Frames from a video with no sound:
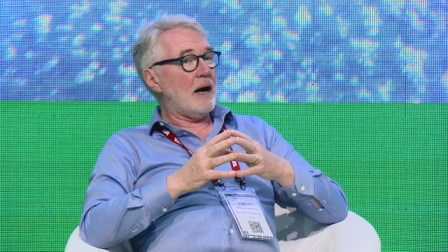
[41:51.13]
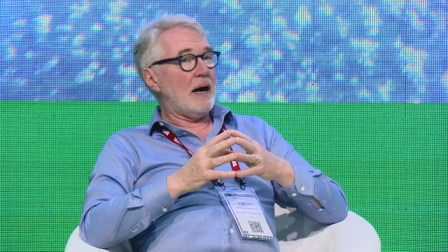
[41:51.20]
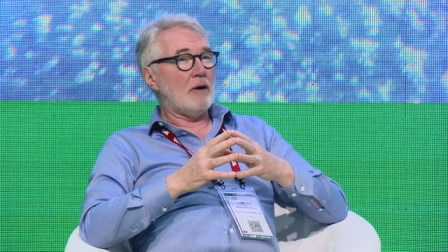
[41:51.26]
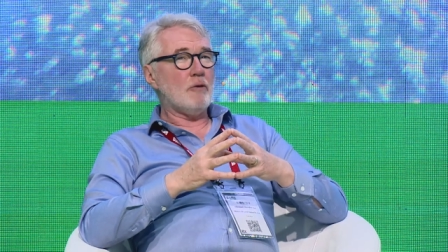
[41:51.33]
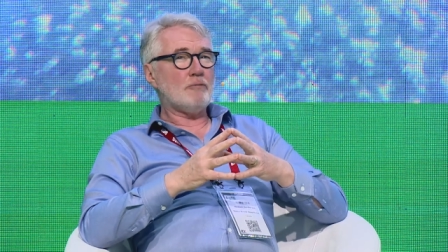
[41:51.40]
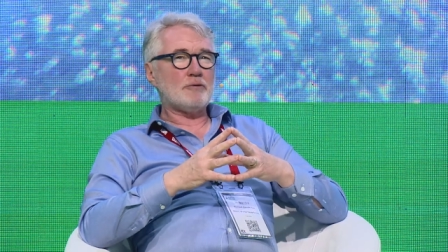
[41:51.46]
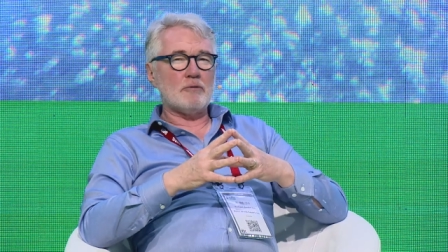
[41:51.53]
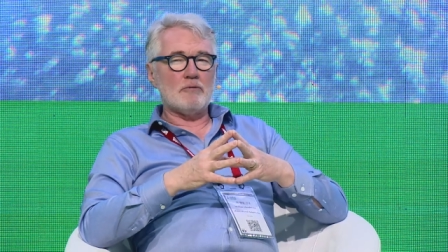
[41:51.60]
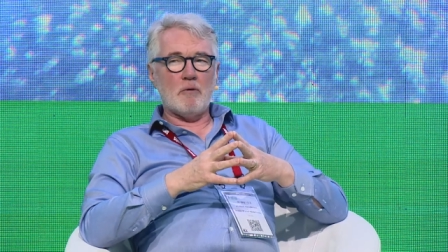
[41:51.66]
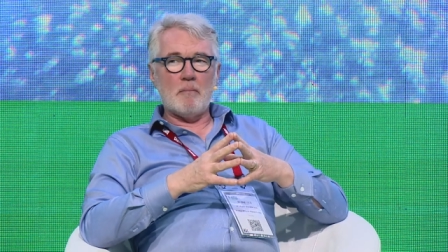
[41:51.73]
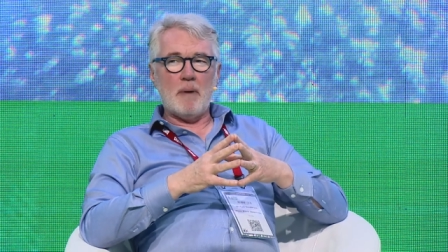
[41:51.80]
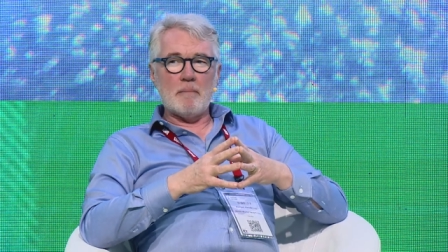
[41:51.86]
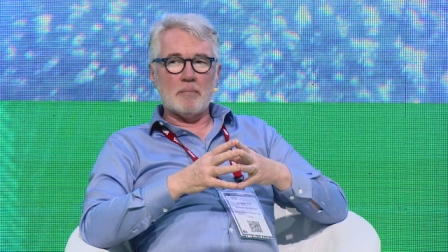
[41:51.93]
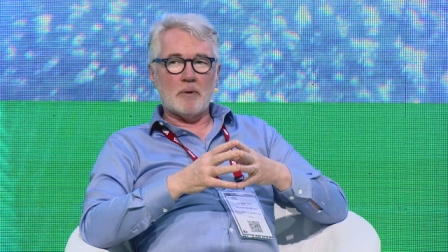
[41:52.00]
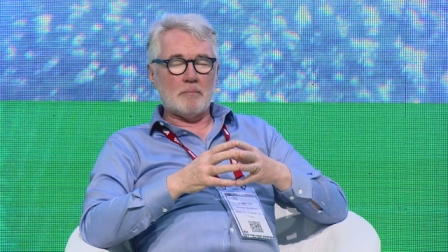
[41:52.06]
I often
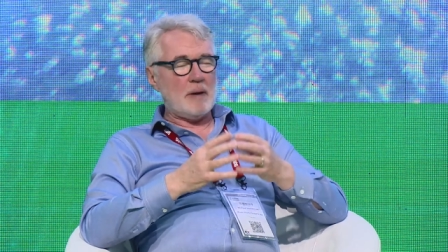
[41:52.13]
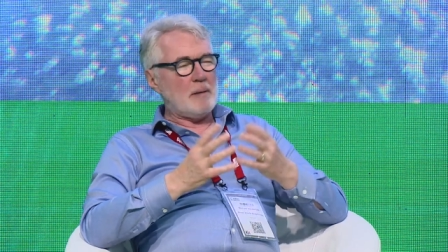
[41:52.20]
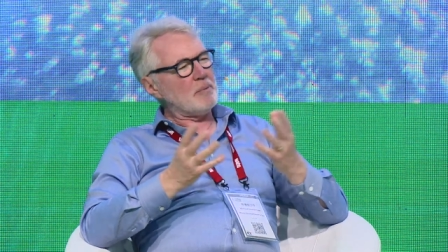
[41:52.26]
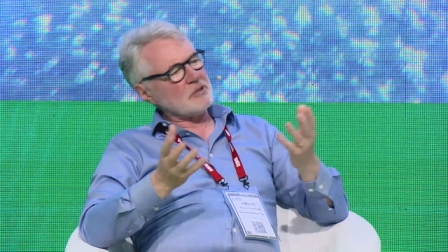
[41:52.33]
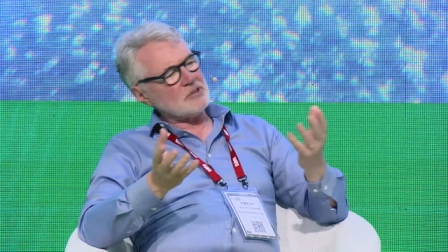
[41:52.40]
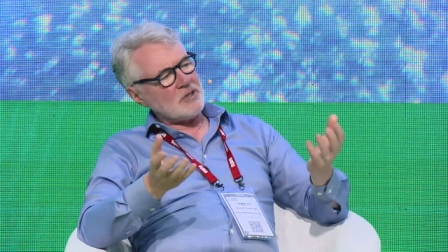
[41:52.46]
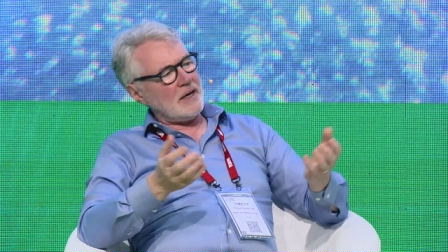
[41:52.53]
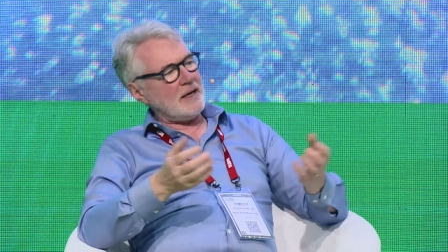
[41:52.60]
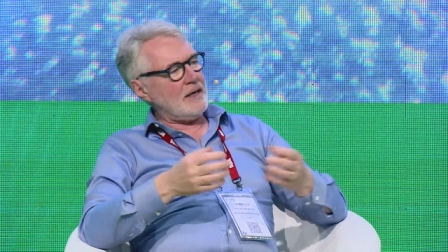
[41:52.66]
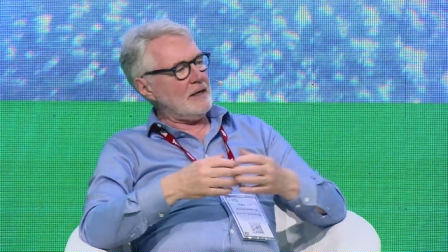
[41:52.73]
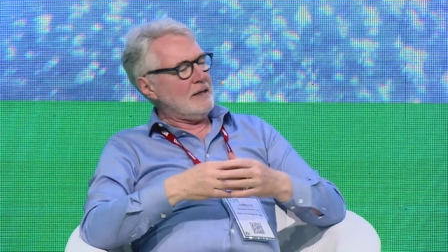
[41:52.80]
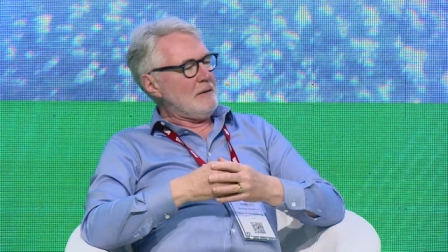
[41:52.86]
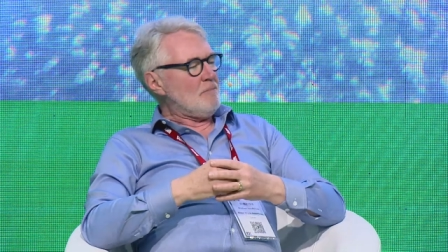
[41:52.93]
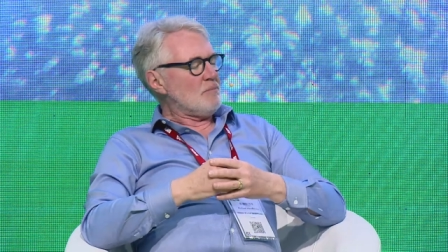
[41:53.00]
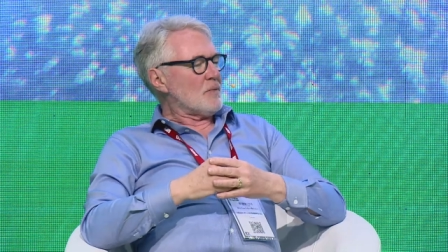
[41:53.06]
remember people
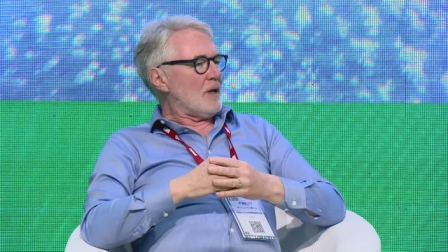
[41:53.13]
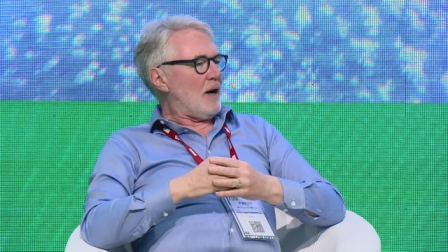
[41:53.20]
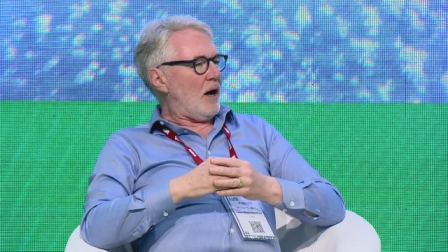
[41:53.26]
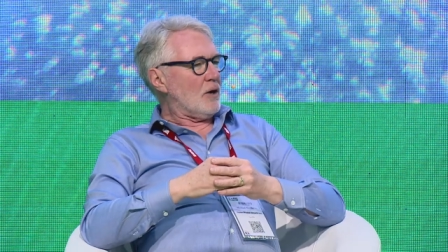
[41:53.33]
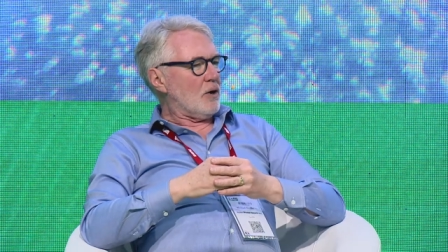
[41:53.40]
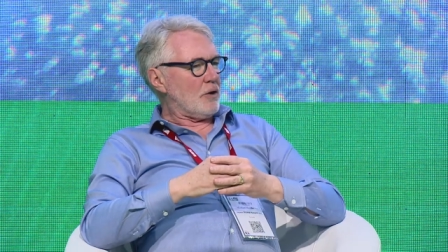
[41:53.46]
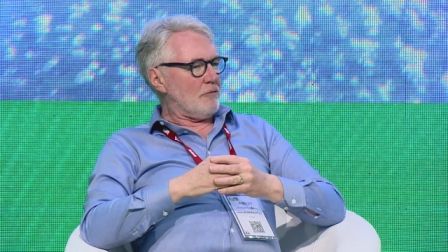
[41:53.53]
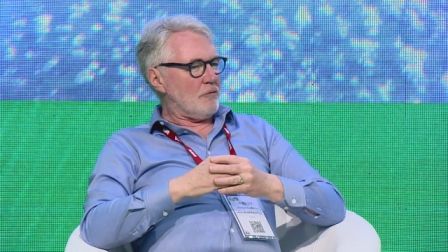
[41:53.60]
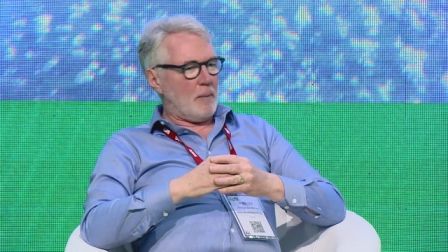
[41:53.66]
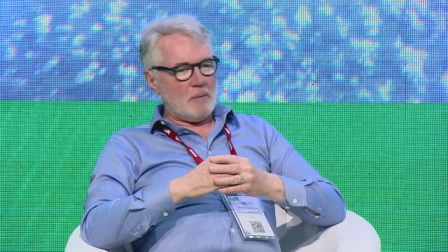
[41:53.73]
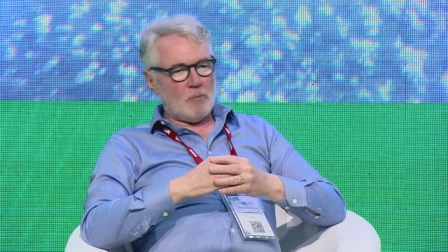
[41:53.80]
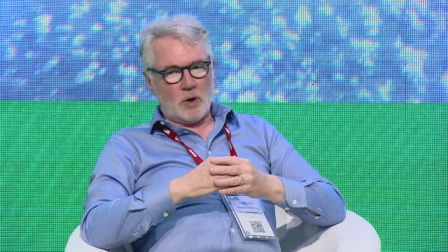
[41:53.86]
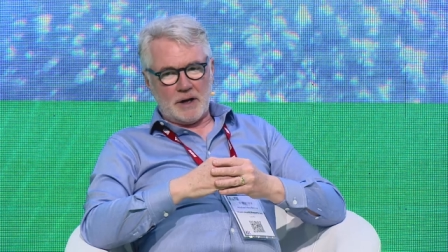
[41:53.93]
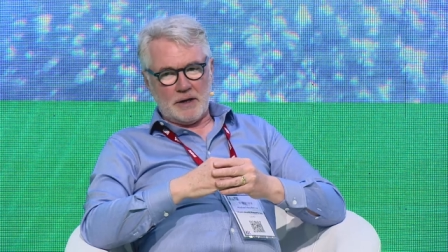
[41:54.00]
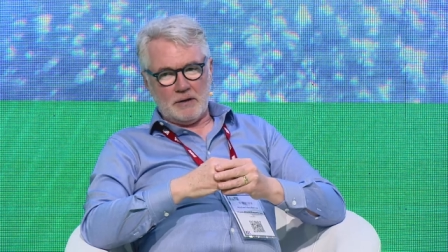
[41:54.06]
say, "How long have you
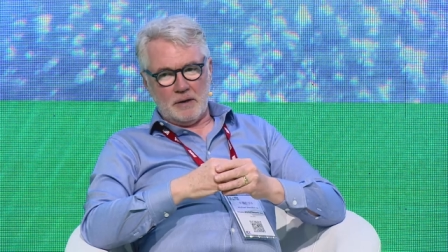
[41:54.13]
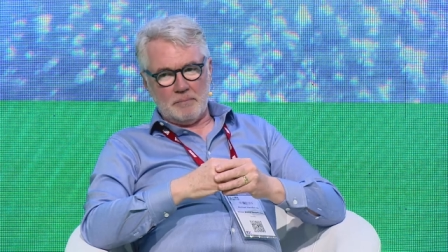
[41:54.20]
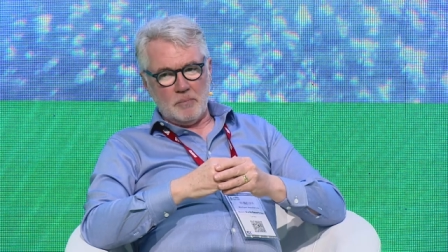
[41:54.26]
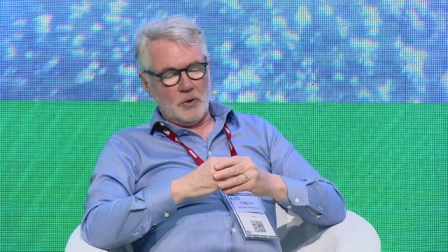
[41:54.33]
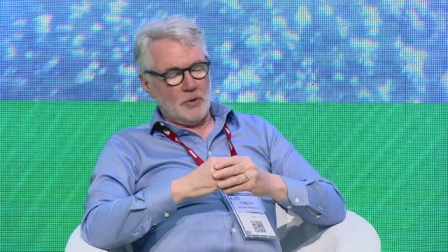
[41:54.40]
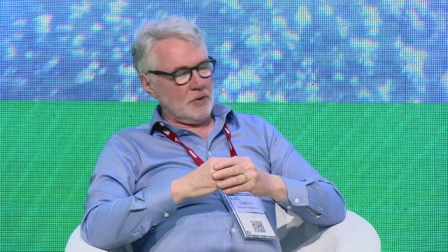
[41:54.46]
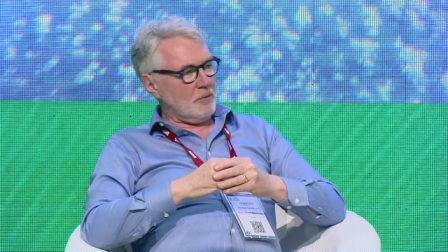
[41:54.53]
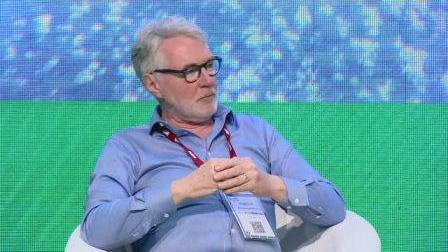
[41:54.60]
been working on Moon?"